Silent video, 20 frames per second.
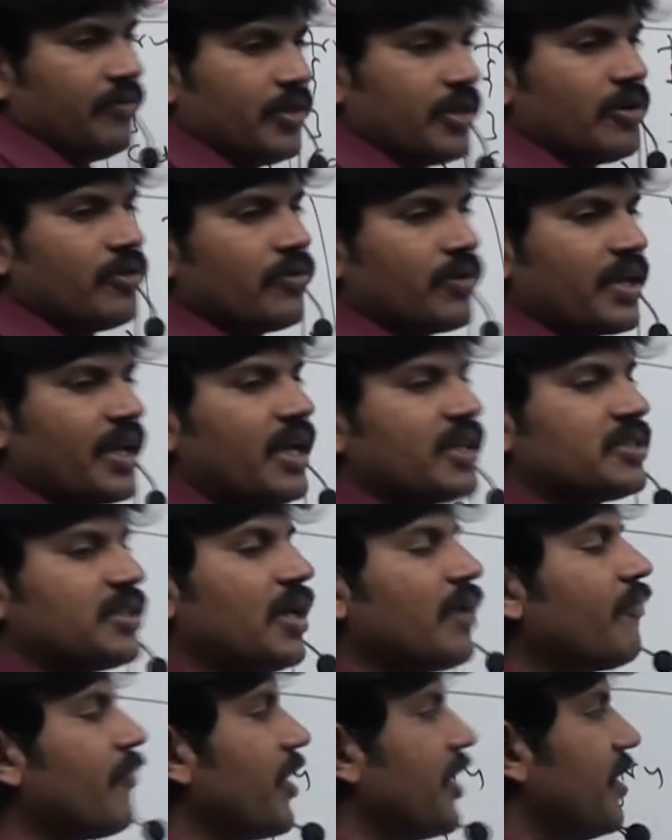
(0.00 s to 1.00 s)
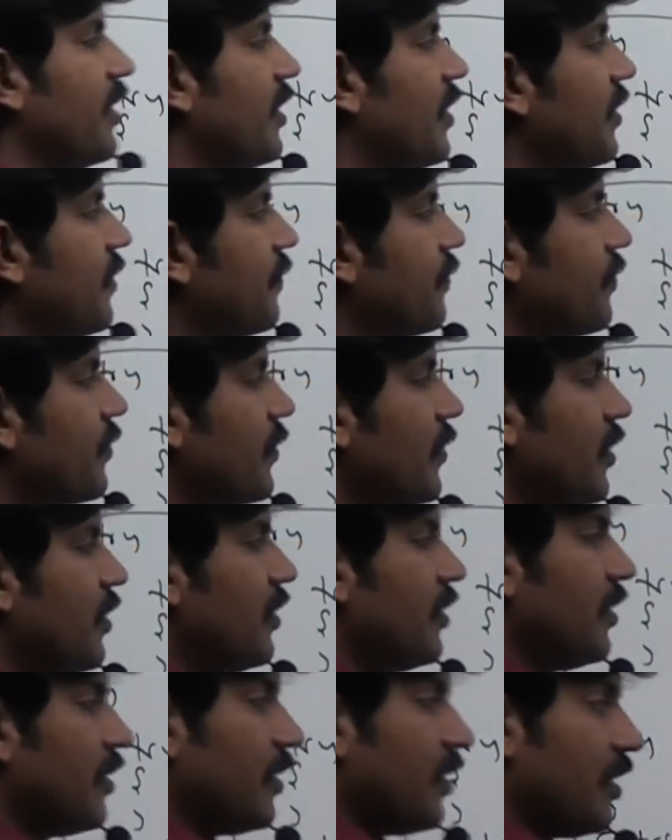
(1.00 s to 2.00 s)
without catch or finally.
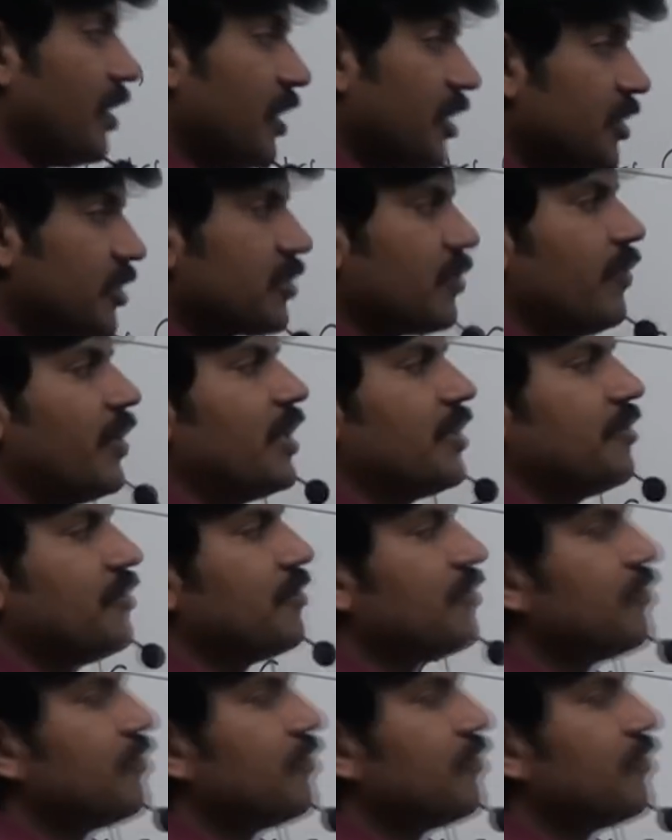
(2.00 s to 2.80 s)
Next one,